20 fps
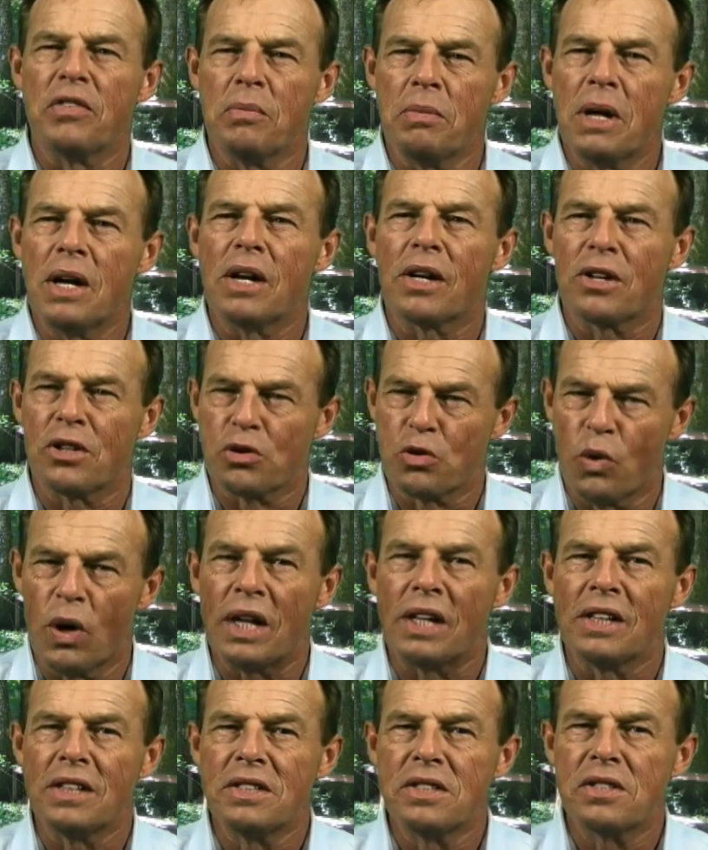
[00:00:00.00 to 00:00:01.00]
America's
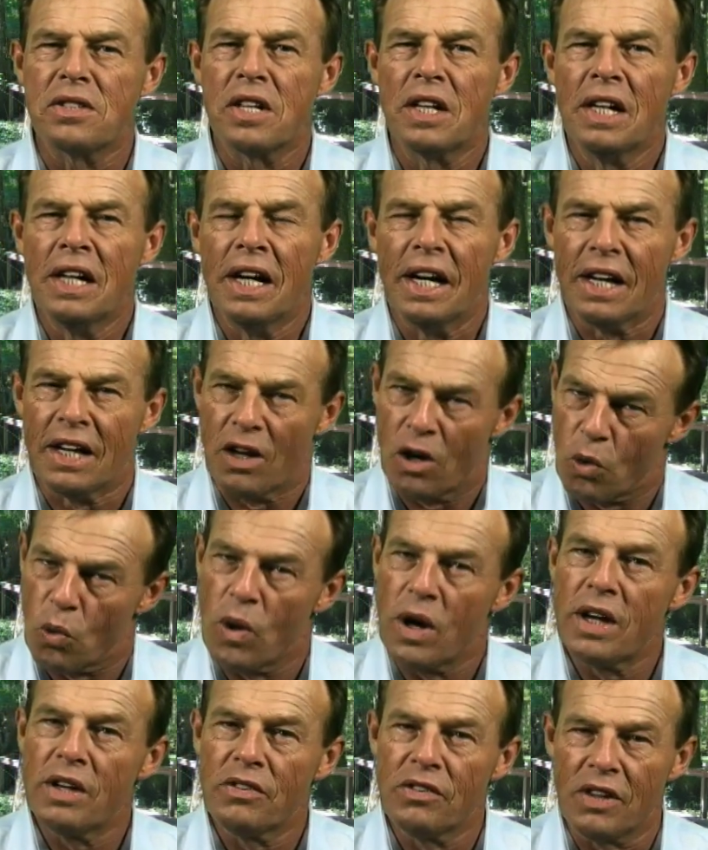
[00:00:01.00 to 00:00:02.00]
wetlands and our
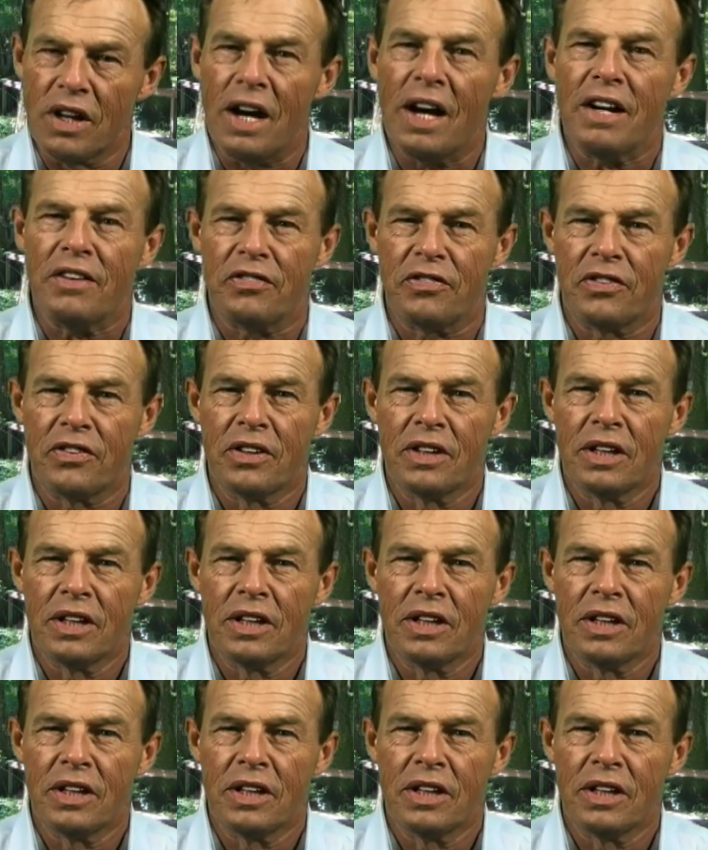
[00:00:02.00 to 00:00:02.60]
way of life.